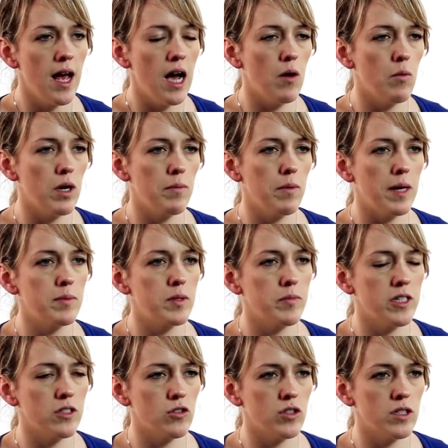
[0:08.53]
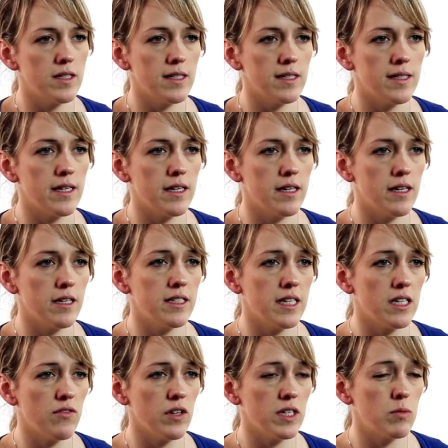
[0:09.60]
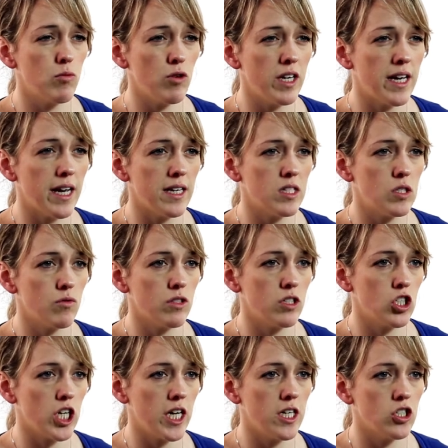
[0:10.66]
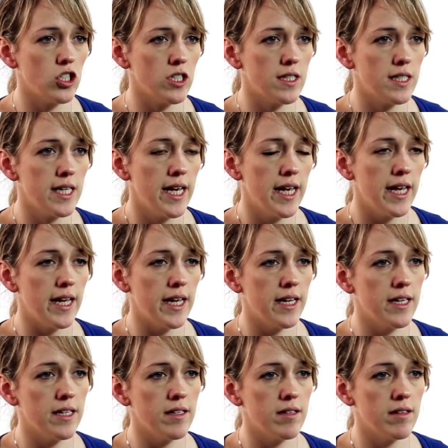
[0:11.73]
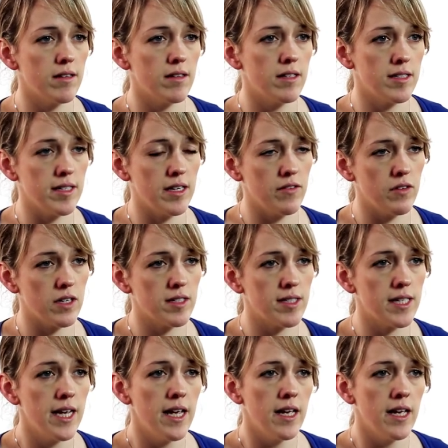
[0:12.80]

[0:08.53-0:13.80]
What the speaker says: And what a pap smear does is it identifies precancerous changes in the cervix.